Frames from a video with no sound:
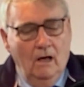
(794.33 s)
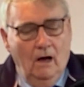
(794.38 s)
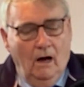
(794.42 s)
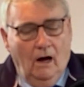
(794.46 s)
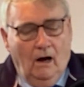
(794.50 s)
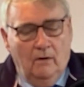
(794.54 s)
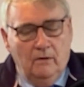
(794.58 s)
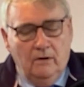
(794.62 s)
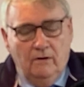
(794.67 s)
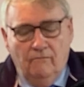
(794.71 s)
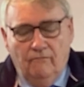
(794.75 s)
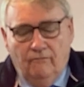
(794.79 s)
I
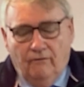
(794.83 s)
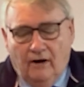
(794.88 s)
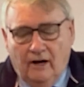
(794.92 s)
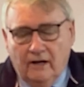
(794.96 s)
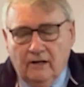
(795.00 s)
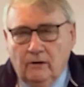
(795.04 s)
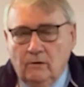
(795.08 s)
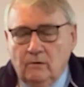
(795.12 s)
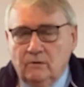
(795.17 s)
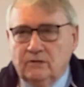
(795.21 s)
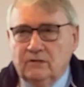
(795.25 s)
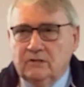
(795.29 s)
would
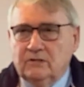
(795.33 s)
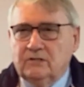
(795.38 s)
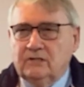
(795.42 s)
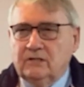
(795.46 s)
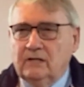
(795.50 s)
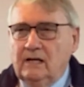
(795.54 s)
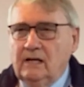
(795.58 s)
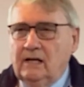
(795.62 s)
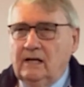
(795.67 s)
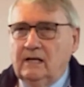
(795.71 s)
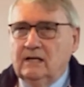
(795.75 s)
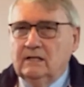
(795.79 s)
invite you to
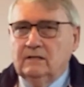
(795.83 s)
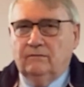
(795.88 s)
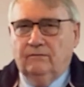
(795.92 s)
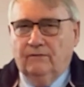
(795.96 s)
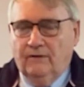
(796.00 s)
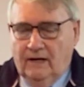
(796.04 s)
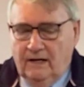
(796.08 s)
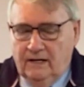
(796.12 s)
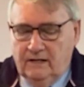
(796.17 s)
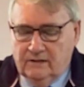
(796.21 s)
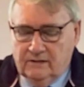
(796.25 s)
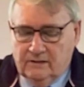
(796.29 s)
seek his
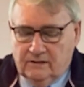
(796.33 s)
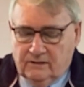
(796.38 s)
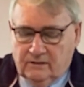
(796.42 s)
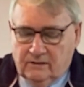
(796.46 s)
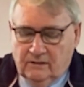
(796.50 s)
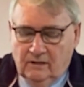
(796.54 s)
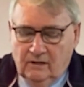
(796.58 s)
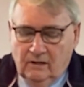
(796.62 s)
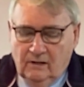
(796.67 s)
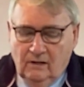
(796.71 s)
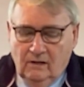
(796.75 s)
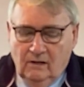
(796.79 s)

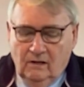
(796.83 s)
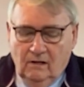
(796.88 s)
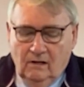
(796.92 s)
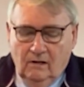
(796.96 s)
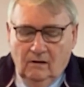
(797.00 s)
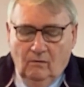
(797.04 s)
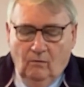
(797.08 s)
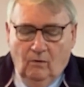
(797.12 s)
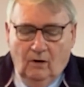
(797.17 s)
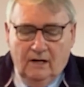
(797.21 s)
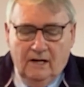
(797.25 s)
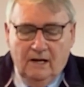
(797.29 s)
face
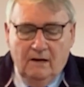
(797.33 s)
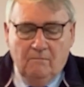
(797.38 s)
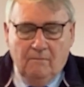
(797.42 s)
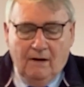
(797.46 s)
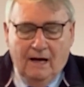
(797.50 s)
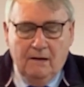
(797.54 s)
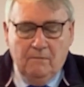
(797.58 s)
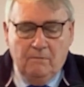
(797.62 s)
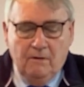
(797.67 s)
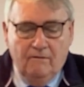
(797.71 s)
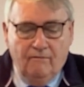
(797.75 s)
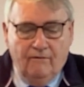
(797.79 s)
what he
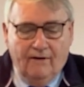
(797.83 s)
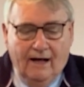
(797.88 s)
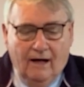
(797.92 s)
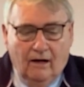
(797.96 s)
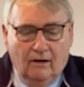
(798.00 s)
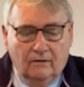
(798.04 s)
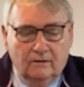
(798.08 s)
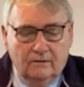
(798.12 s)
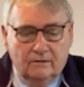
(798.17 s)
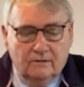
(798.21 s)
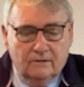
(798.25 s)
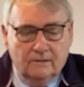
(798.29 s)
may be
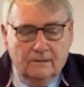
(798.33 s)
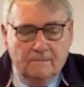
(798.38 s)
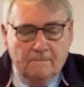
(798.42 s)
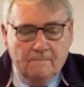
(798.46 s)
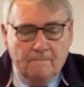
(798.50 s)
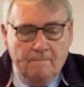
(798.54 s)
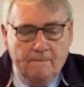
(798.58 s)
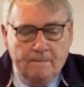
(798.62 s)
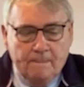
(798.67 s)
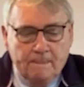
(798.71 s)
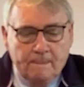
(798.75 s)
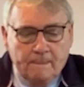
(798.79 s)
found.
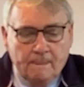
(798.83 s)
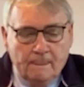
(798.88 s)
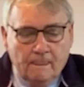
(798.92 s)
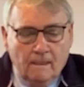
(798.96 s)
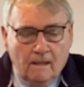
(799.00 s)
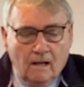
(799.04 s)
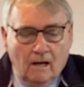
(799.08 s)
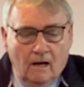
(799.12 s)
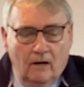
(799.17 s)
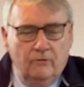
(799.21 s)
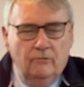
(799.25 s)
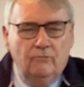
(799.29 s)

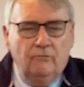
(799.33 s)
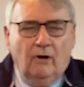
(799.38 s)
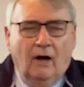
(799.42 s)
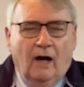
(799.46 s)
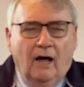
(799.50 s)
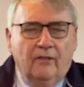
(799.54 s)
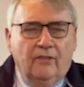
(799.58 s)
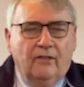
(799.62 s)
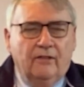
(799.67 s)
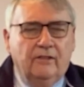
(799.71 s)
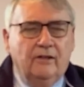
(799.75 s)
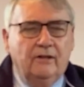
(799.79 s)
And
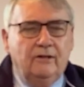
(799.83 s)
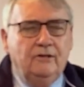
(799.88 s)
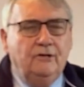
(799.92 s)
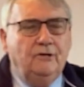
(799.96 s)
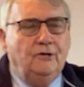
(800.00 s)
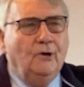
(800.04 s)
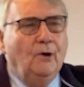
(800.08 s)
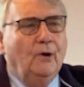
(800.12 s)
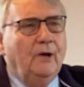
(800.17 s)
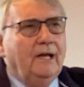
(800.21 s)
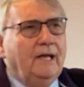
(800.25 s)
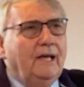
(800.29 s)
rather than
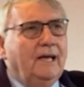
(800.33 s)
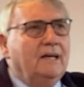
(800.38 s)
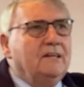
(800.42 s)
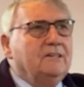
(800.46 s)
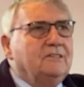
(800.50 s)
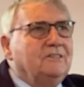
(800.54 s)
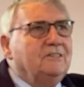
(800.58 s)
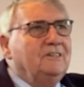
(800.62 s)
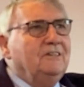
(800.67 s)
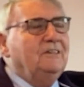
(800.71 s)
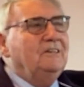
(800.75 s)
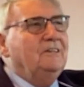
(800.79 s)
doing
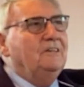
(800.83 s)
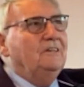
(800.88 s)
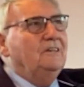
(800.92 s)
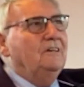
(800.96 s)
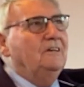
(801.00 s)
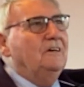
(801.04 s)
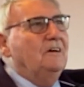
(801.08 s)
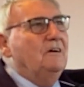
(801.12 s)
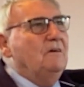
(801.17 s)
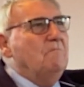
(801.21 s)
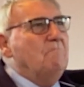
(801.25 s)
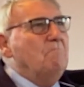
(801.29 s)
it
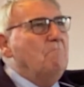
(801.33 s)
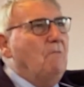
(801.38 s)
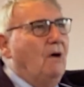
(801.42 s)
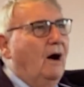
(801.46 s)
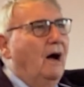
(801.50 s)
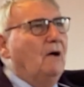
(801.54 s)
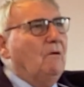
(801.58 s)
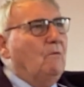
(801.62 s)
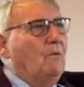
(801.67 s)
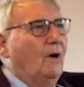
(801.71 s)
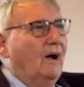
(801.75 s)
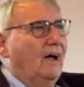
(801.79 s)

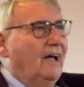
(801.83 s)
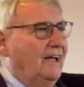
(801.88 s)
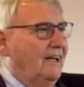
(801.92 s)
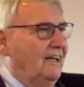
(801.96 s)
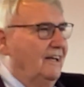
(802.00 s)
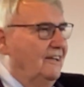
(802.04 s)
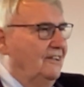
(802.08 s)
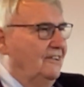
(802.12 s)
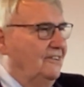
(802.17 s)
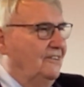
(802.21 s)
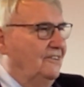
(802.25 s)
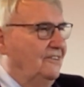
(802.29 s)
my way,
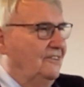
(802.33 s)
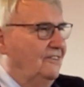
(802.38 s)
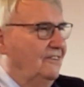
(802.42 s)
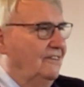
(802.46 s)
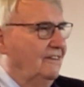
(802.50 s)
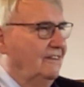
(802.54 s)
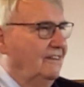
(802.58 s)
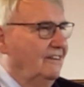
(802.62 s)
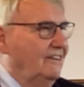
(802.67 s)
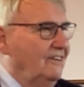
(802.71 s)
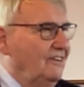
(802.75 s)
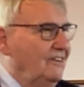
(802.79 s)

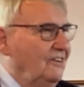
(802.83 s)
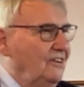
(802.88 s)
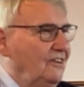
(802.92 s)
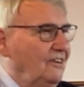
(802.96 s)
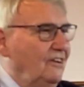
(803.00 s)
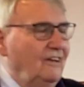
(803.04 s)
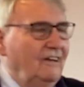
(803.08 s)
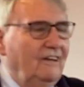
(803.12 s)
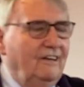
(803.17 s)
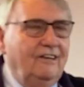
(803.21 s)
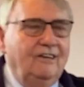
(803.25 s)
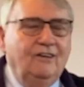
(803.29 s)

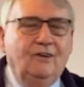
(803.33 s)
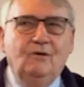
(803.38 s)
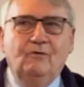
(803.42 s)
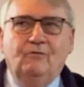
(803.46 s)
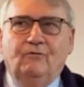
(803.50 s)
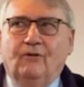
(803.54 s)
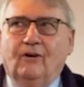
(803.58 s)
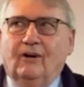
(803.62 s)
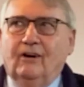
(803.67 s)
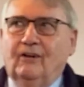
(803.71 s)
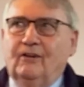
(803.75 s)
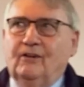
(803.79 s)
you
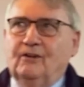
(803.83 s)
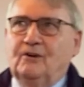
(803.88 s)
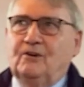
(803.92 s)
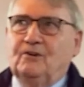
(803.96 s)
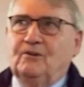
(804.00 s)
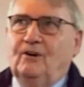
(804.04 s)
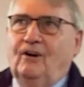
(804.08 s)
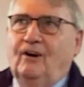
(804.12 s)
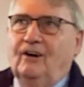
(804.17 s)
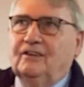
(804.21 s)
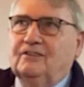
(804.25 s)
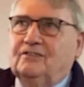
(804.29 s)
follow the
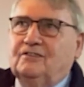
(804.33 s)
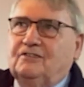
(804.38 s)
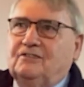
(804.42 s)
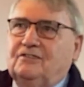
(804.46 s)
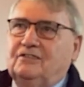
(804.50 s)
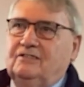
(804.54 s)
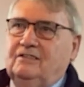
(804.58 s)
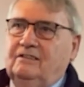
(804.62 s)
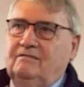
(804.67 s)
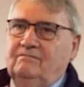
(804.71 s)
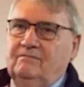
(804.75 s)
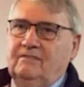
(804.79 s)

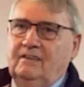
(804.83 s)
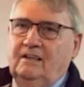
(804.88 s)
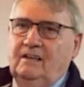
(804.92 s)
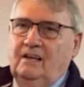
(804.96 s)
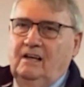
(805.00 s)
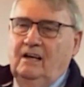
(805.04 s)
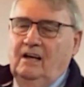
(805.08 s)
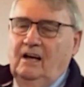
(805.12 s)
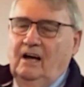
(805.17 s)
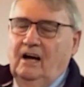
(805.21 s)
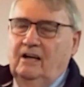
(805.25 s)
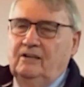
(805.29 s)
cross
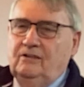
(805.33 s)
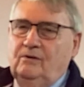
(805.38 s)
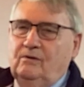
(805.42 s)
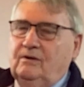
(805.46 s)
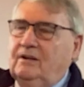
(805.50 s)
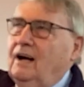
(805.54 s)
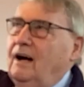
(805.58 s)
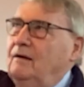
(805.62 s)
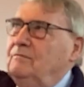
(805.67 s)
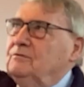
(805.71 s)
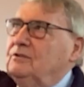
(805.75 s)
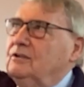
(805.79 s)
and you
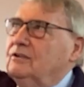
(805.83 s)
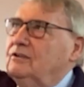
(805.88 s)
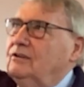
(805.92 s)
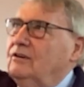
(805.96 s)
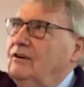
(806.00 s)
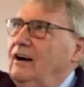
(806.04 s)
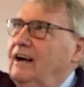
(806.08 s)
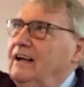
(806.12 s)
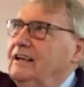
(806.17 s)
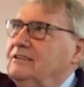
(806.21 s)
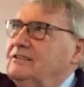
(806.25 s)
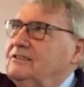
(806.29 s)
come to
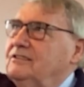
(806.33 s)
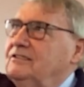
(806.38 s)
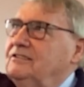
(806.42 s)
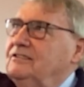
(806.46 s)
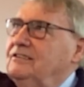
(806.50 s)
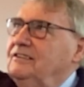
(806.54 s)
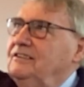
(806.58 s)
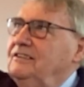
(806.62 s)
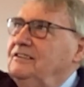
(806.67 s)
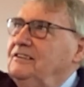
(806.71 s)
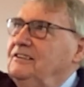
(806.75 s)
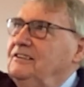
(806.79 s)
Christ